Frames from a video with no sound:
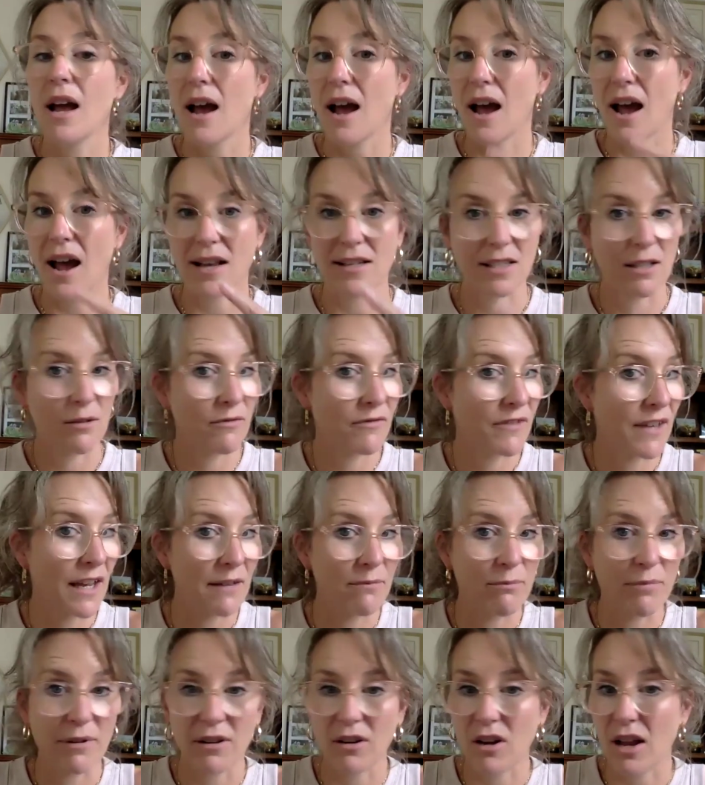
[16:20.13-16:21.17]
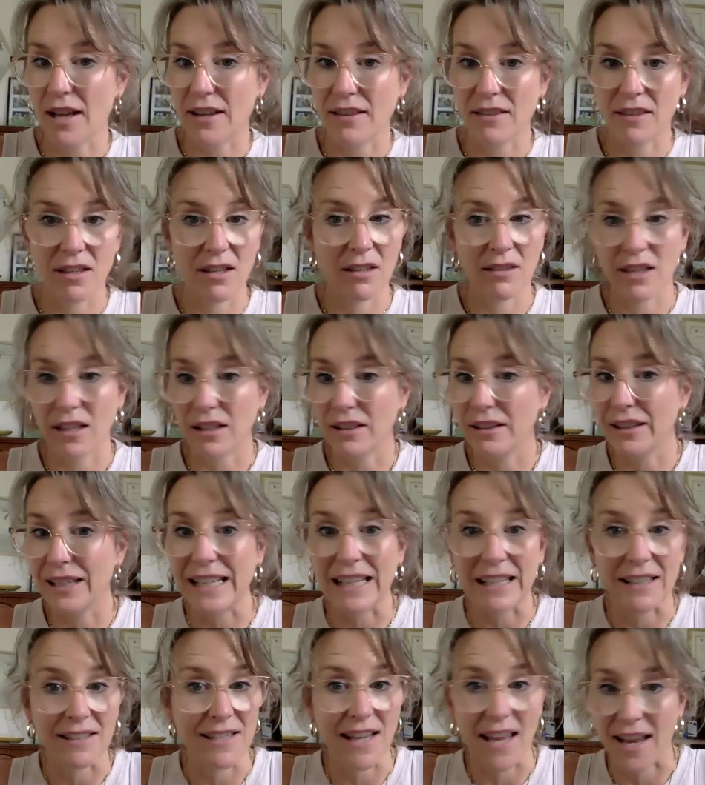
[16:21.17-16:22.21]
asking if they'd like the
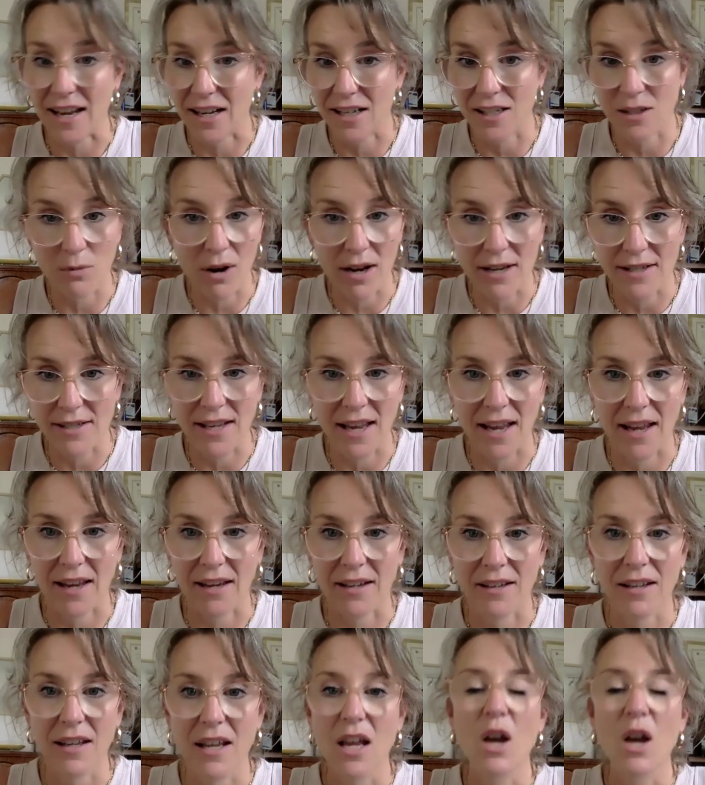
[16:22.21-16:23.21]
link to XYZ.